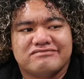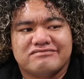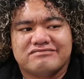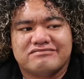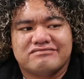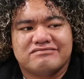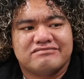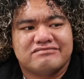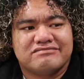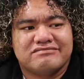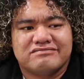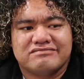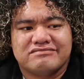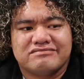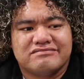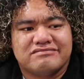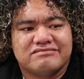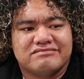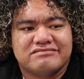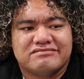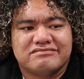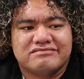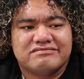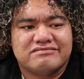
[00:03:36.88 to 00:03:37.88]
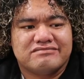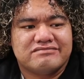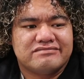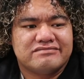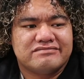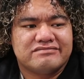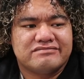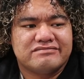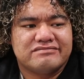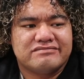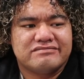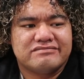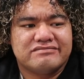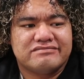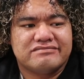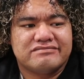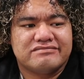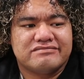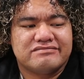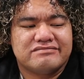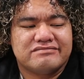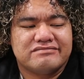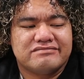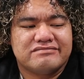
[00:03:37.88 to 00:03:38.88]

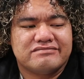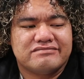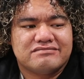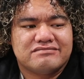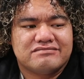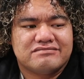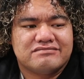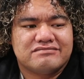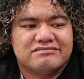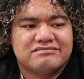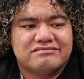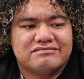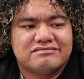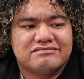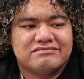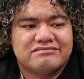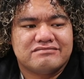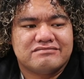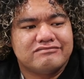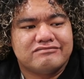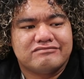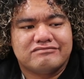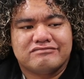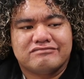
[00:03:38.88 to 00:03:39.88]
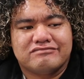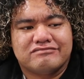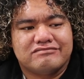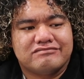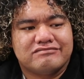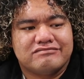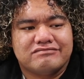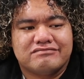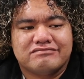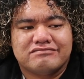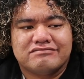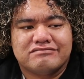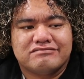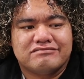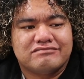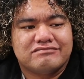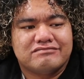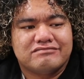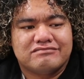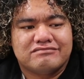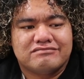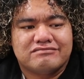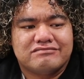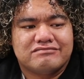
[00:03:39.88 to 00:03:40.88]

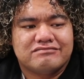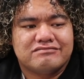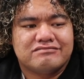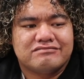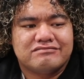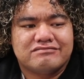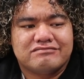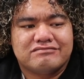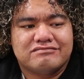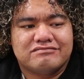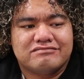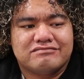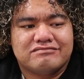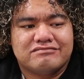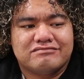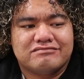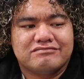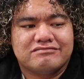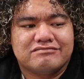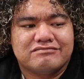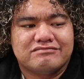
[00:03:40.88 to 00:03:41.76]
[no speech]